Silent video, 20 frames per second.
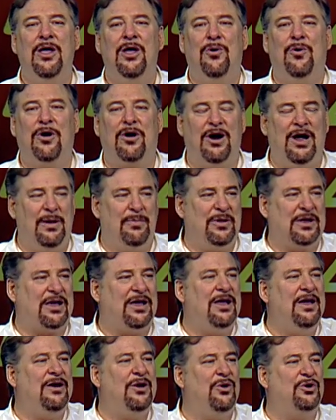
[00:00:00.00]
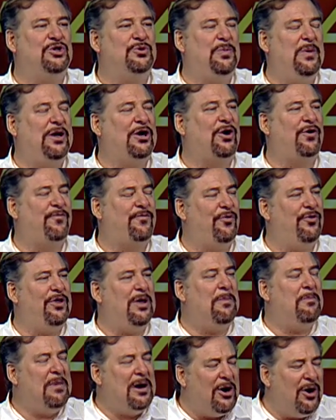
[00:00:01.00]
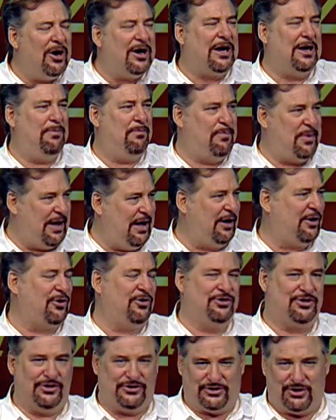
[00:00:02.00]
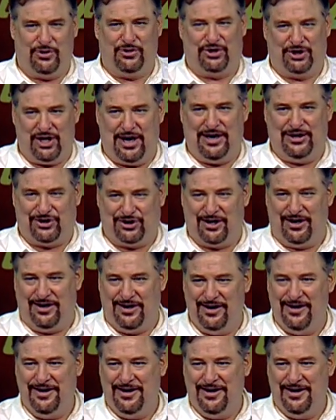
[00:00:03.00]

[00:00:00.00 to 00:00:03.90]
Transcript: where I'm the keynote speaker for the American Bankers Association.